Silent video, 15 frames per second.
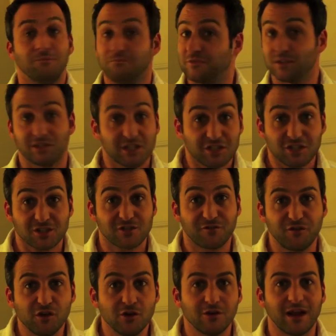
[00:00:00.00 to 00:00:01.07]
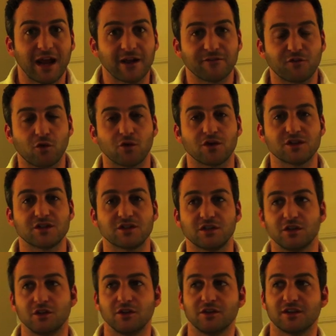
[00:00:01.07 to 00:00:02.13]
Delicious food, and of
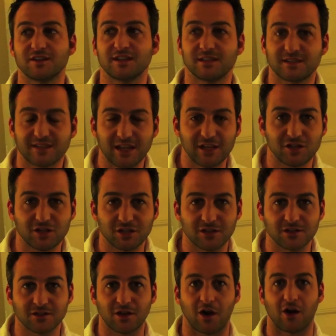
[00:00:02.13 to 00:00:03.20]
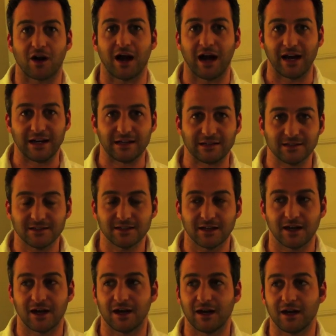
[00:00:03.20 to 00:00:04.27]
course the sensations are heightened.
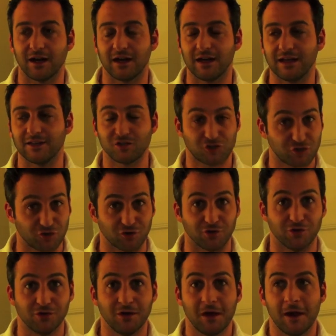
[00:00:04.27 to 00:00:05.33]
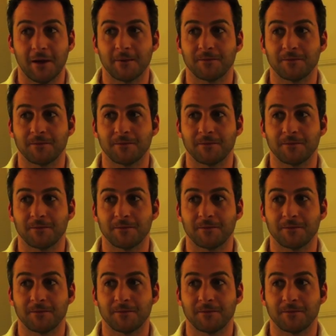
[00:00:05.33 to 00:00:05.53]
It's true.